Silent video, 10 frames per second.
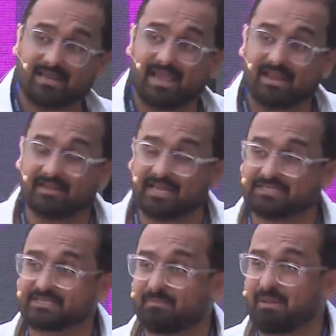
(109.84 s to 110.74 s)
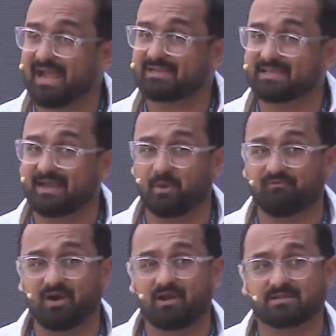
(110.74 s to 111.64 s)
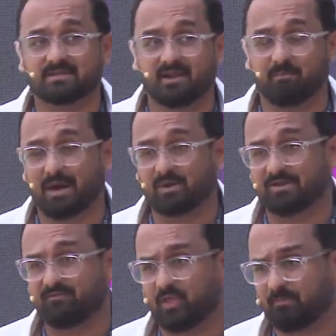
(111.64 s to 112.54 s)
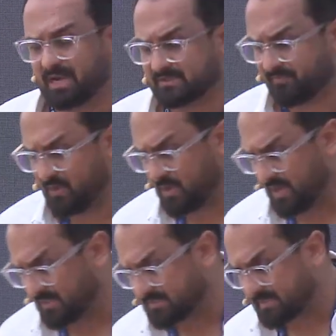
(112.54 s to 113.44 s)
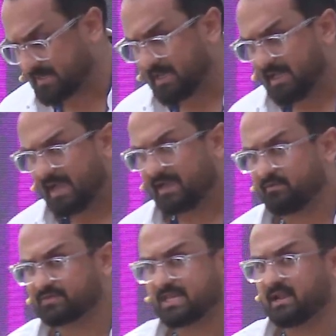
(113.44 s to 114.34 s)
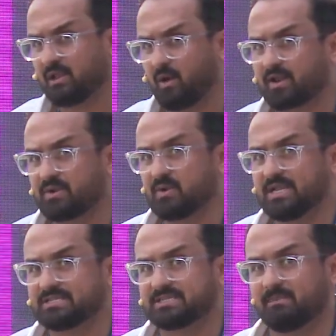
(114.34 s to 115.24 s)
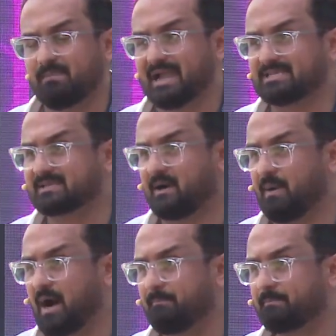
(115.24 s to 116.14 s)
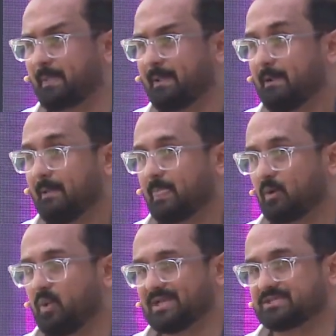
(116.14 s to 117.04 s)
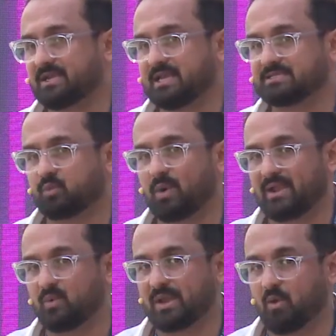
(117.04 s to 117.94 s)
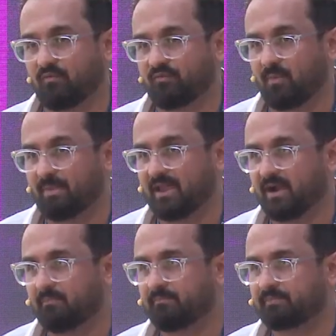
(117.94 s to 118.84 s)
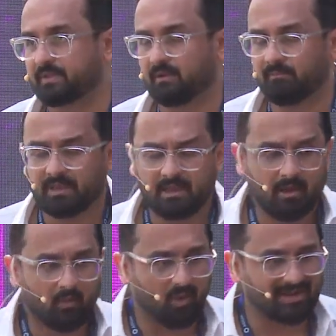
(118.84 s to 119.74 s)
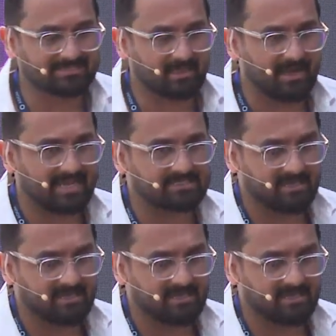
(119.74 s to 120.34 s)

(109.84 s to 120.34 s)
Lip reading: getting digital banks, and we've heard a ton about it for the past few years. And you've seen a lot of new digital banks come up. The question is, where do we go from here? What is the next